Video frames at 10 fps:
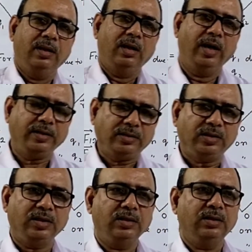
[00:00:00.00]
Let's
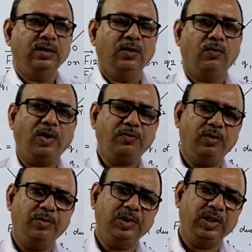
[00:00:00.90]
see what
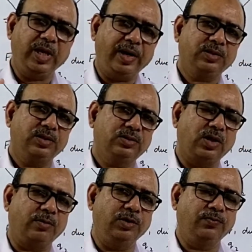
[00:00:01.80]
will be the directions
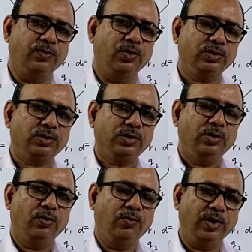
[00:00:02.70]
of the force
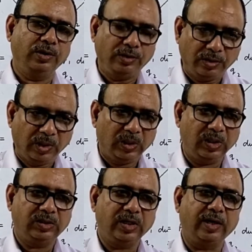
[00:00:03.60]
when
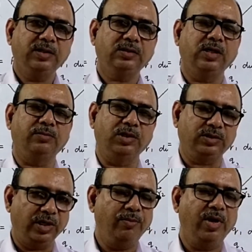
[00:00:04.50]
the charges have the
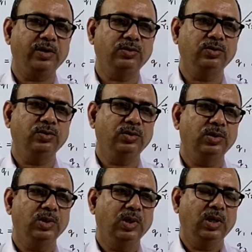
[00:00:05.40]
same magnitude,
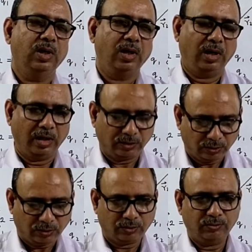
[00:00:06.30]
or
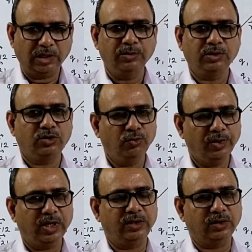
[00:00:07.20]
that means
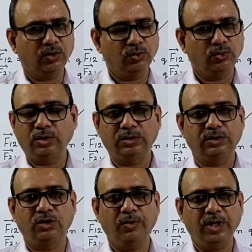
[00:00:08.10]
Q1 and the
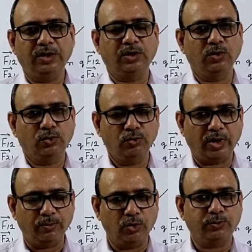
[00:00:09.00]
Q2 are
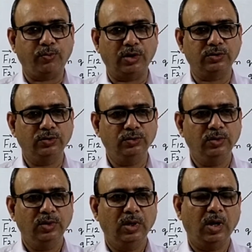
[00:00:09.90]
both positive
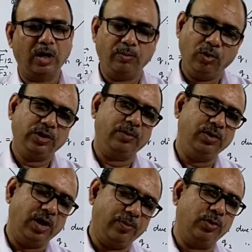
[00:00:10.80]
or both have
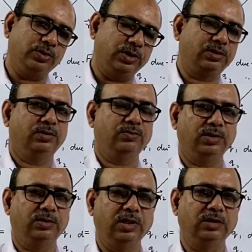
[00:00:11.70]
the opposite
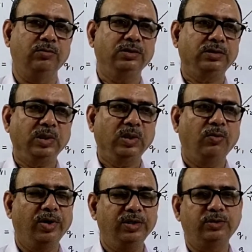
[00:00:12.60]
one. That means
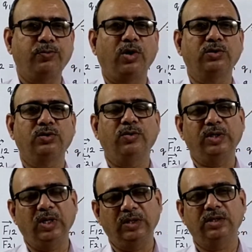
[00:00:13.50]
one is positive and
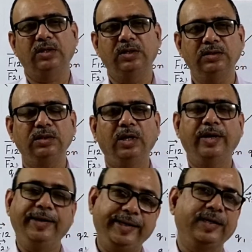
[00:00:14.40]
the other is
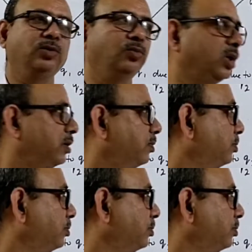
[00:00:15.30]
negative one.